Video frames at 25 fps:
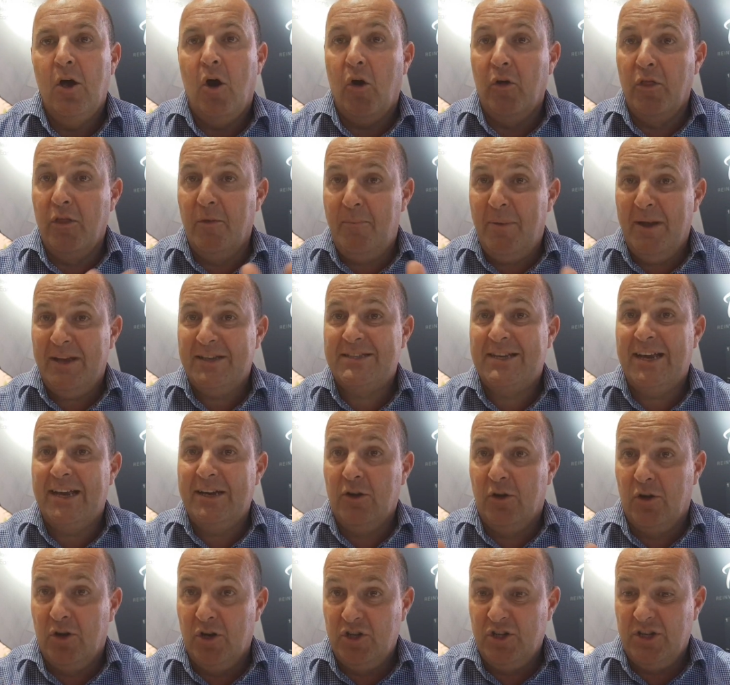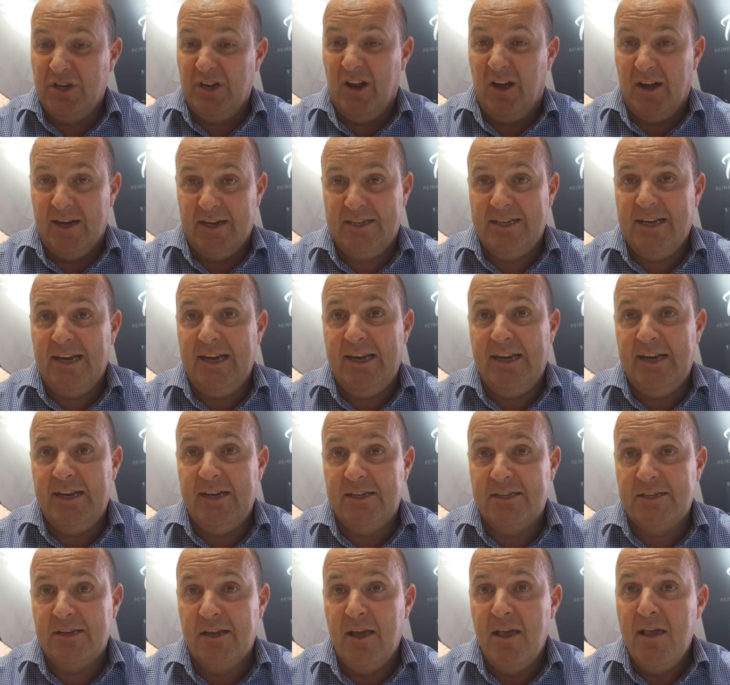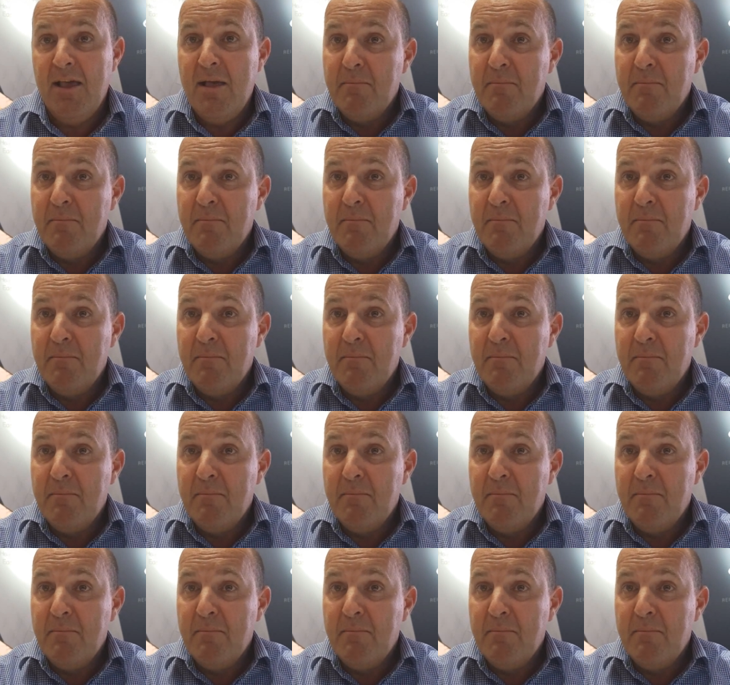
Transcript: on the best technology like Teads,